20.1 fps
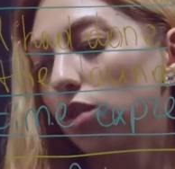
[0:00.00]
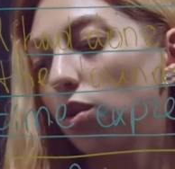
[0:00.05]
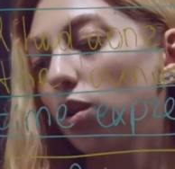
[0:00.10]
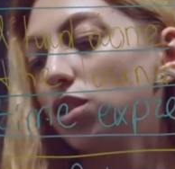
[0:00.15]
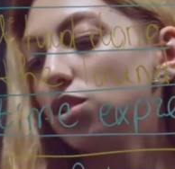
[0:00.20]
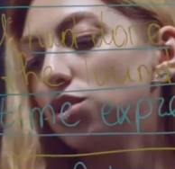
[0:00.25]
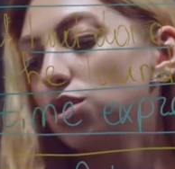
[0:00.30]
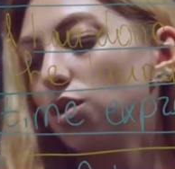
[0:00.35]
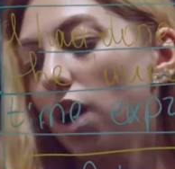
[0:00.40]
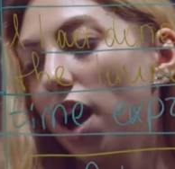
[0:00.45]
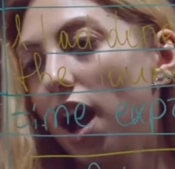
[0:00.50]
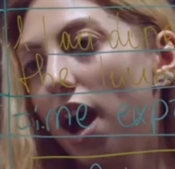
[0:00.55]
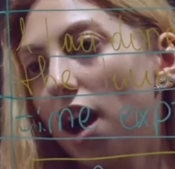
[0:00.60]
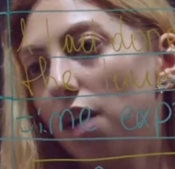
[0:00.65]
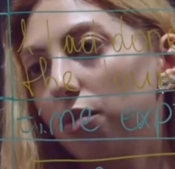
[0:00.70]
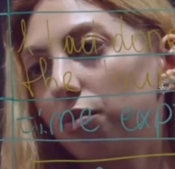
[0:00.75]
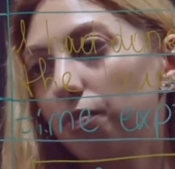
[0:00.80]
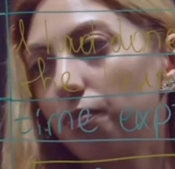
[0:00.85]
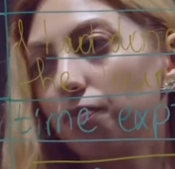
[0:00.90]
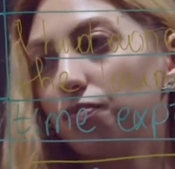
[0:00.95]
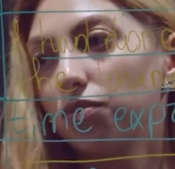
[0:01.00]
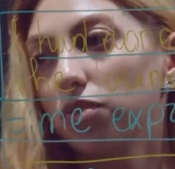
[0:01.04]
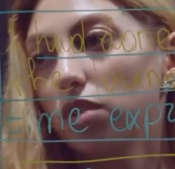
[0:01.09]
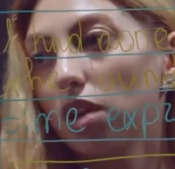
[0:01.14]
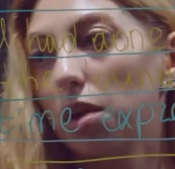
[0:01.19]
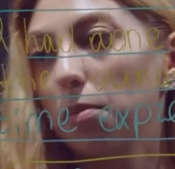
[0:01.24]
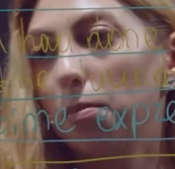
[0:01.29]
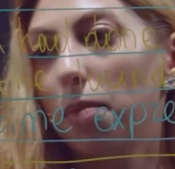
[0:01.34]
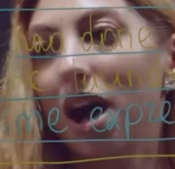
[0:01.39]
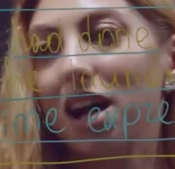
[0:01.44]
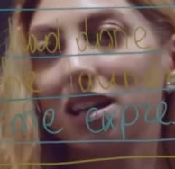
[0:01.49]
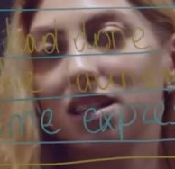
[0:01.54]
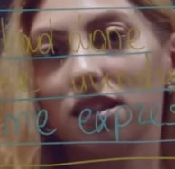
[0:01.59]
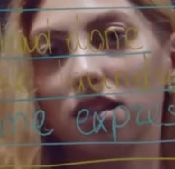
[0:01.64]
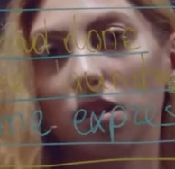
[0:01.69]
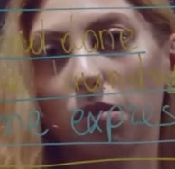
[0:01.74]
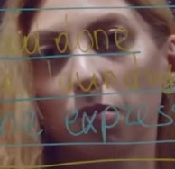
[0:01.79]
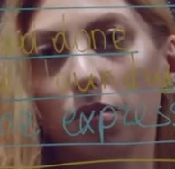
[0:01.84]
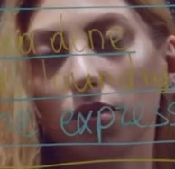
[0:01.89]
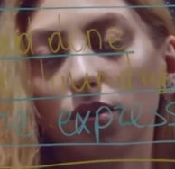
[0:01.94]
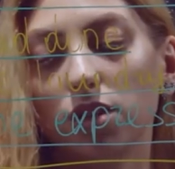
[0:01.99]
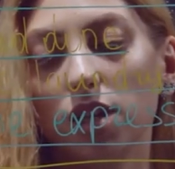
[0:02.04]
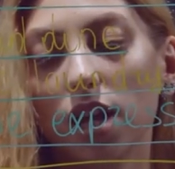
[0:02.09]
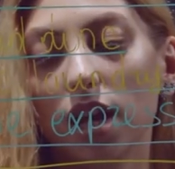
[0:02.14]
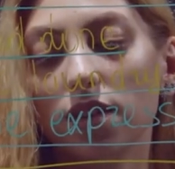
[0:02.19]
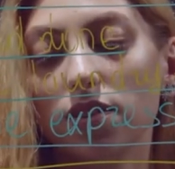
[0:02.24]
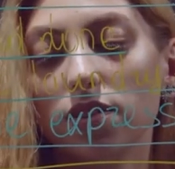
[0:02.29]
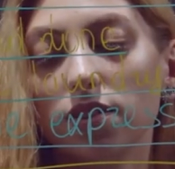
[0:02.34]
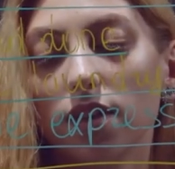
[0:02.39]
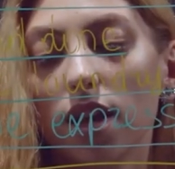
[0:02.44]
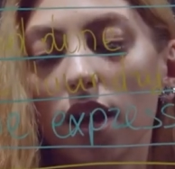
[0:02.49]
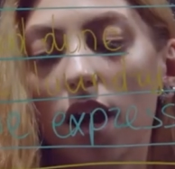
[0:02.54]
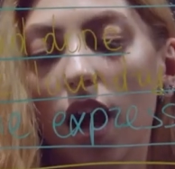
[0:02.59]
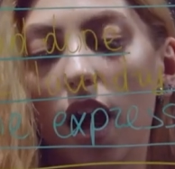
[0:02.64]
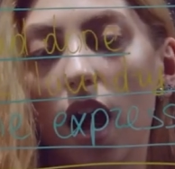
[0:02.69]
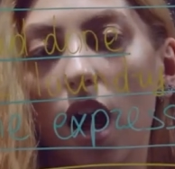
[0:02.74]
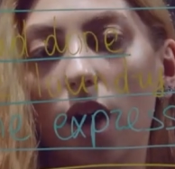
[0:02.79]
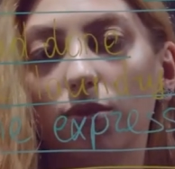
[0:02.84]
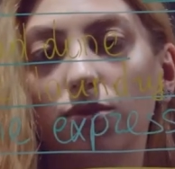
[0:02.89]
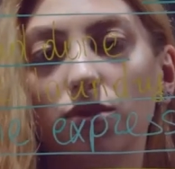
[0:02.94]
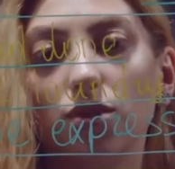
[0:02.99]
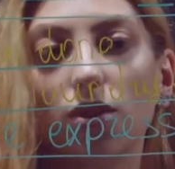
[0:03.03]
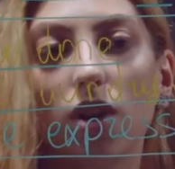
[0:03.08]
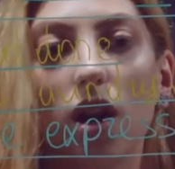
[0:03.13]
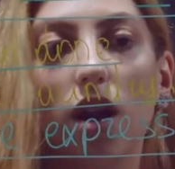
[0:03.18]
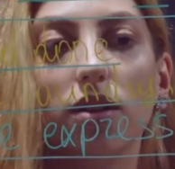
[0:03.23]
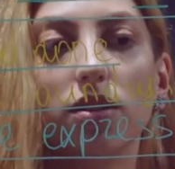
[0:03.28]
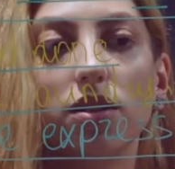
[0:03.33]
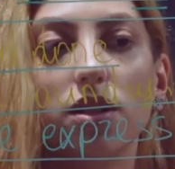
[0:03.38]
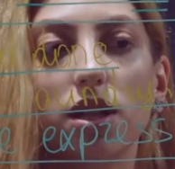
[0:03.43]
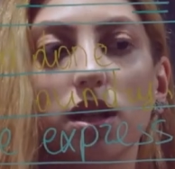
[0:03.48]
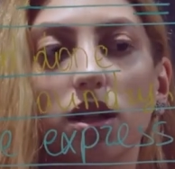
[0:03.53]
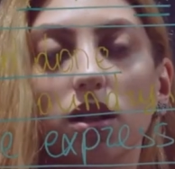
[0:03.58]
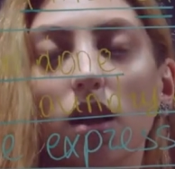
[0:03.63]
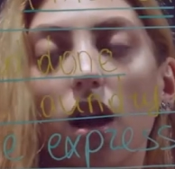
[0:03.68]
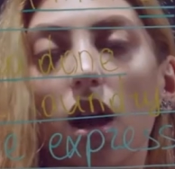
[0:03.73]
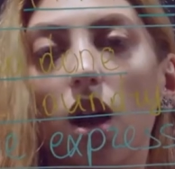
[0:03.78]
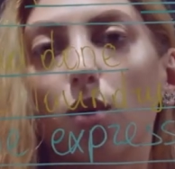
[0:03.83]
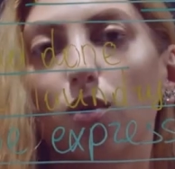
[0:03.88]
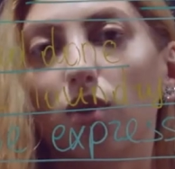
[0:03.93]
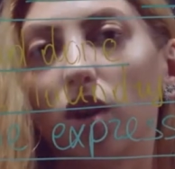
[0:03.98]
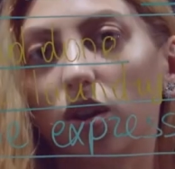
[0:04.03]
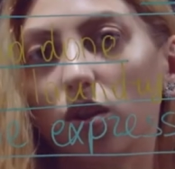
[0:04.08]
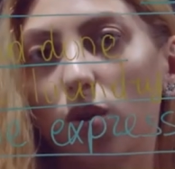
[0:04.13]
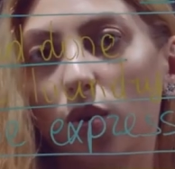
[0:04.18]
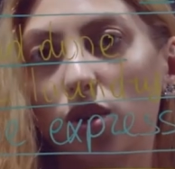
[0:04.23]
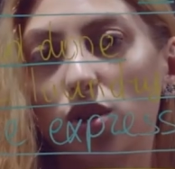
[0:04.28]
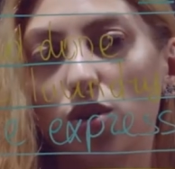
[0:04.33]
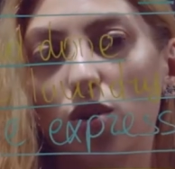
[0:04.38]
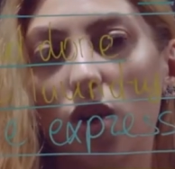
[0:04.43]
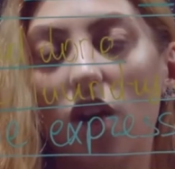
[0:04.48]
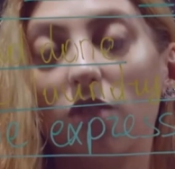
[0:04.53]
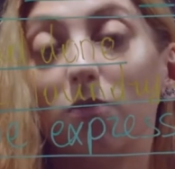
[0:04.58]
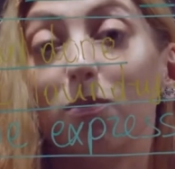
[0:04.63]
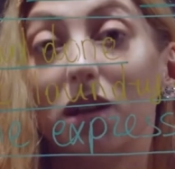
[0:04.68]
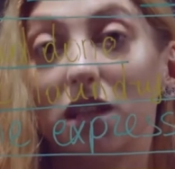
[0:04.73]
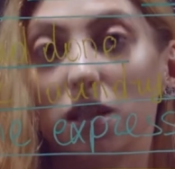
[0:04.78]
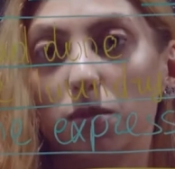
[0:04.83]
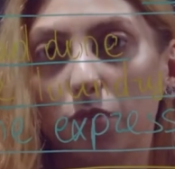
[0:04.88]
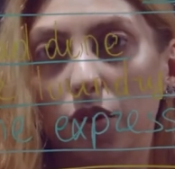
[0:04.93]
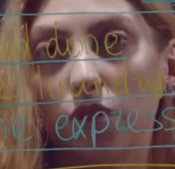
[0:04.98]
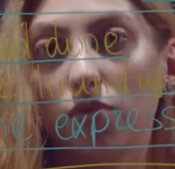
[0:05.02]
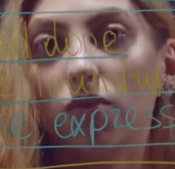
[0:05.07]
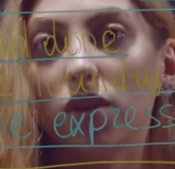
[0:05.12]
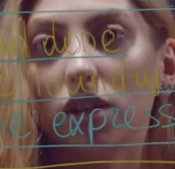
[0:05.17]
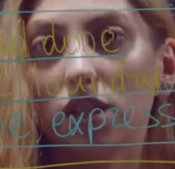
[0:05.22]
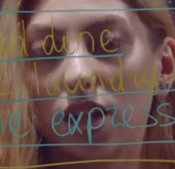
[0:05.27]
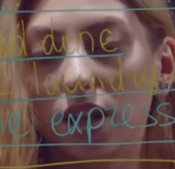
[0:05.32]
going to have past simple tense. After, until, we are going to have past perfect